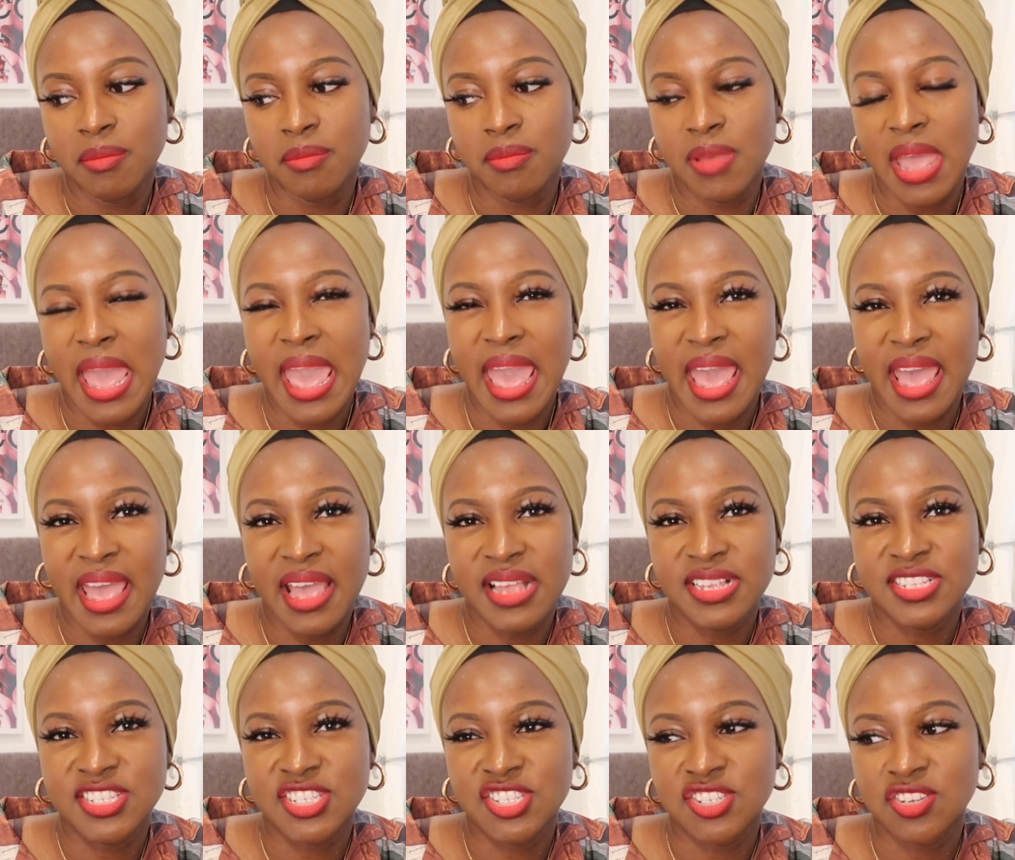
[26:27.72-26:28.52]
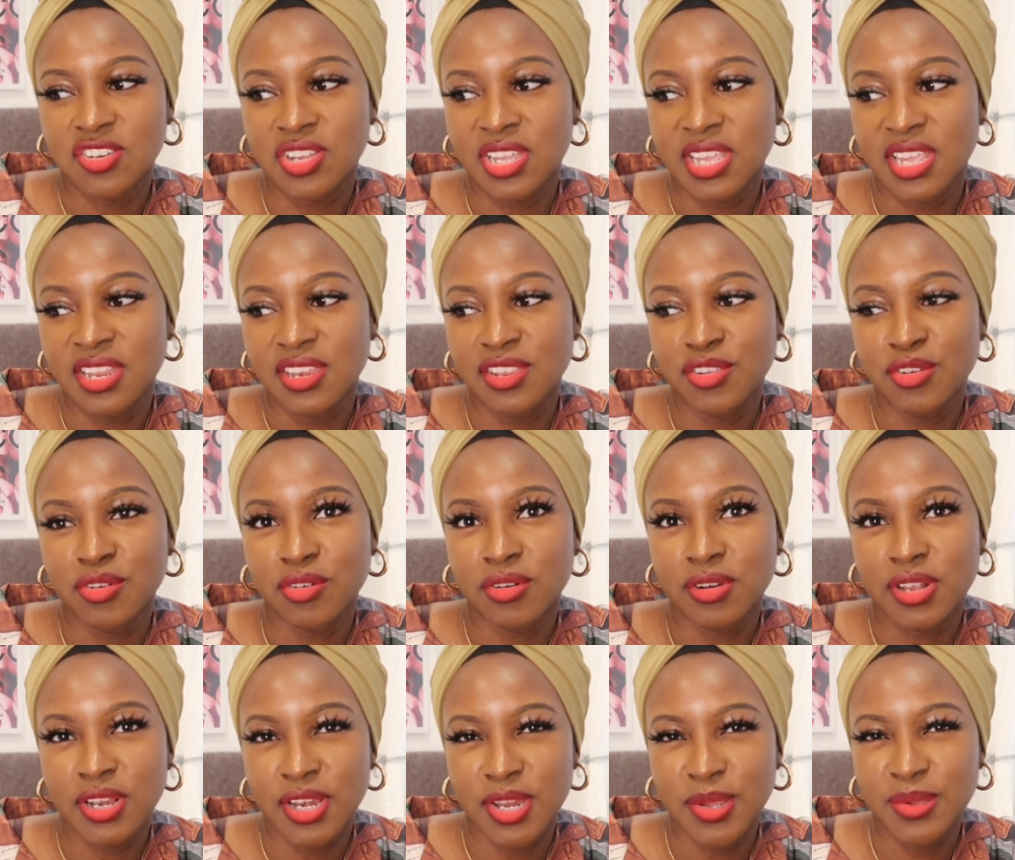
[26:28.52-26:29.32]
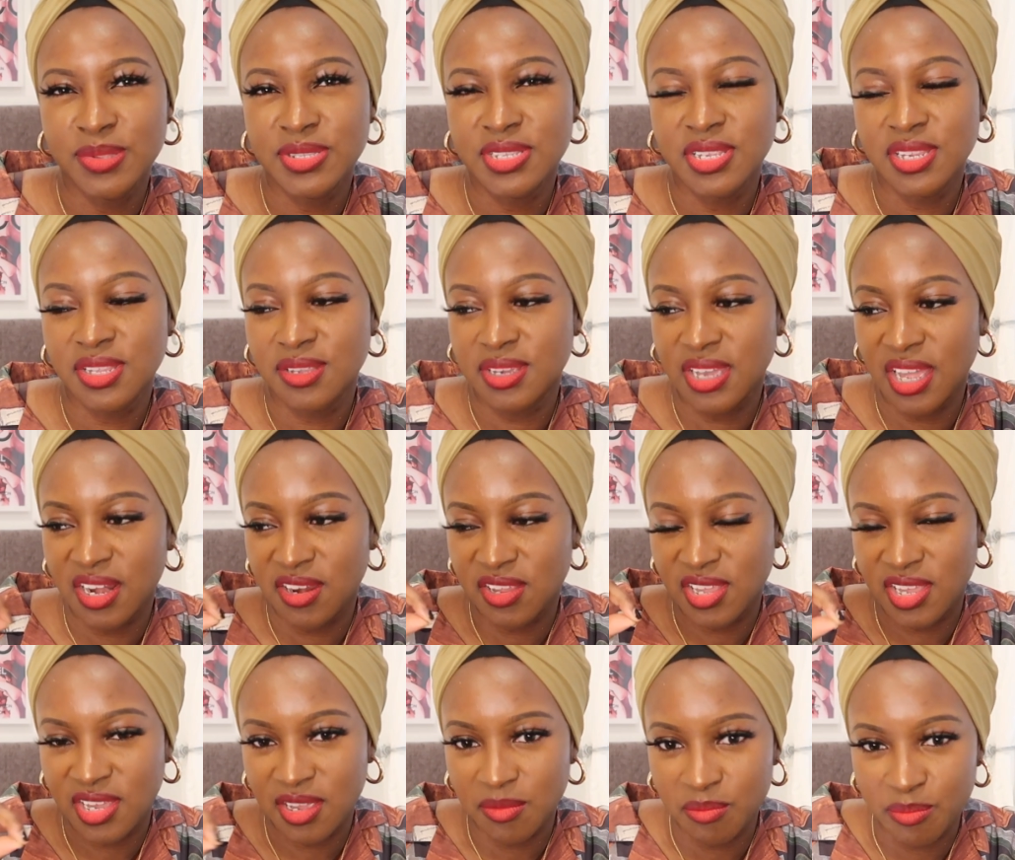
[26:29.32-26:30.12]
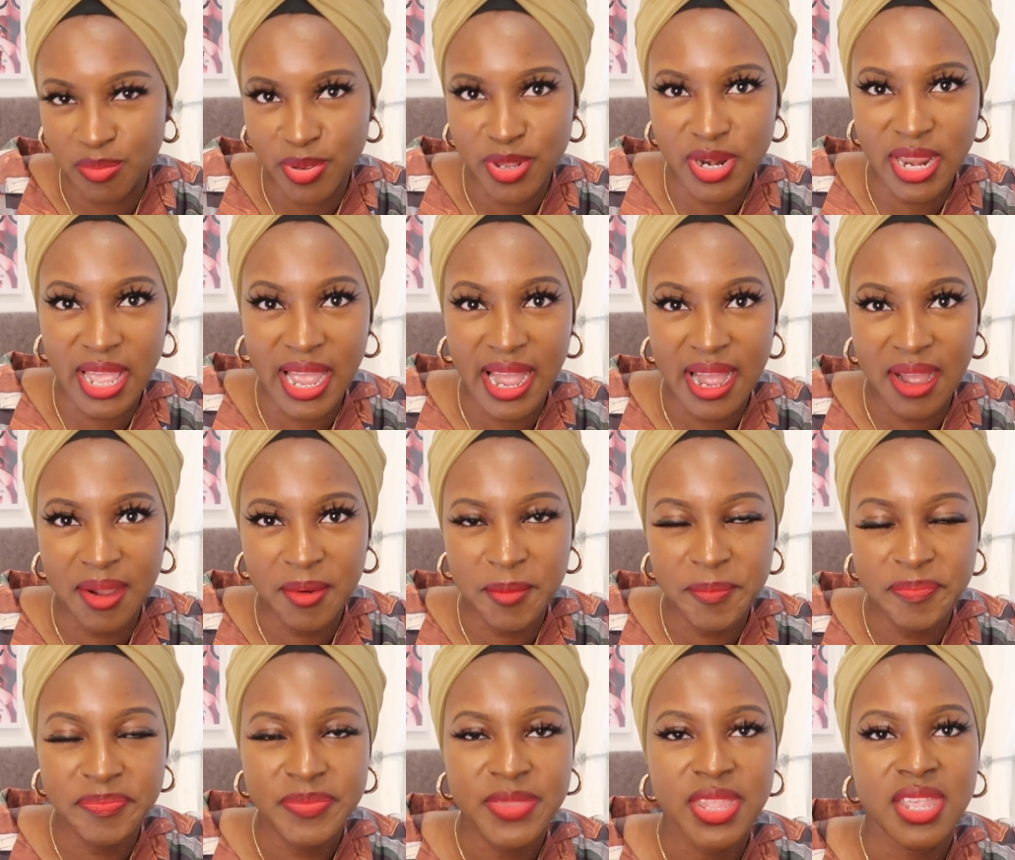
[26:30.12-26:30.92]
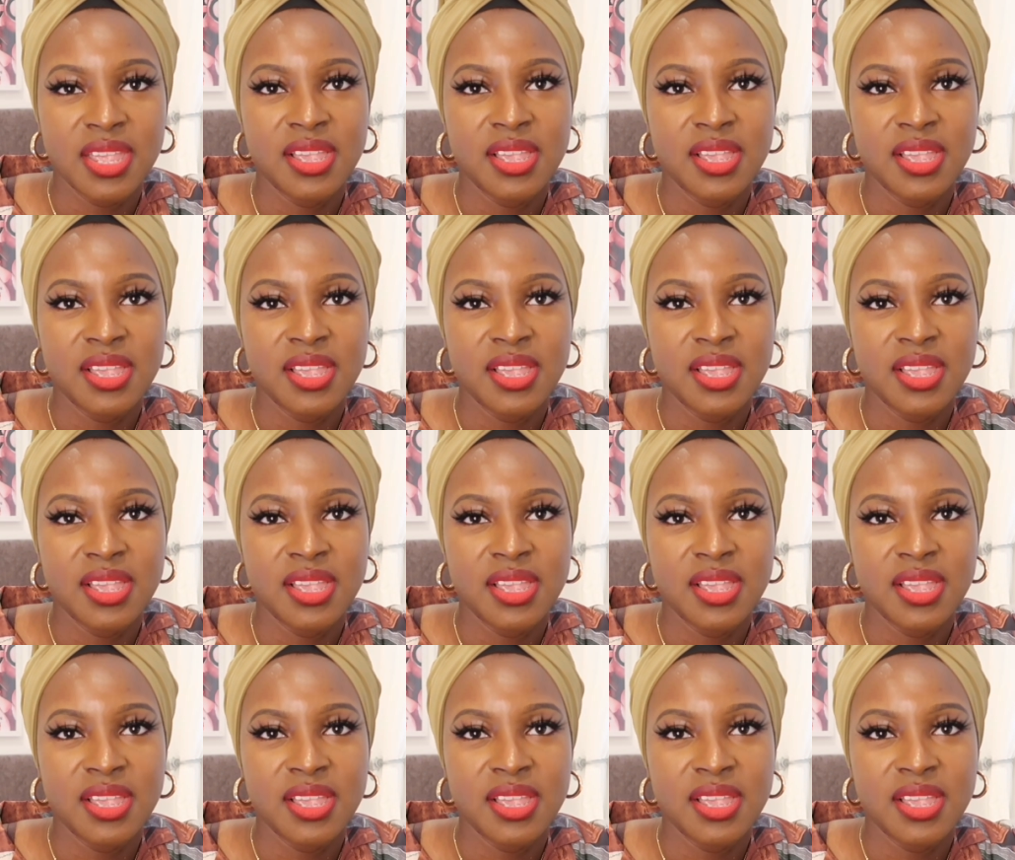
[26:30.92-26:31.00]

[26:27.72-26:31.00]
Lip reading: hair stuck in your clothes and you can pull it out.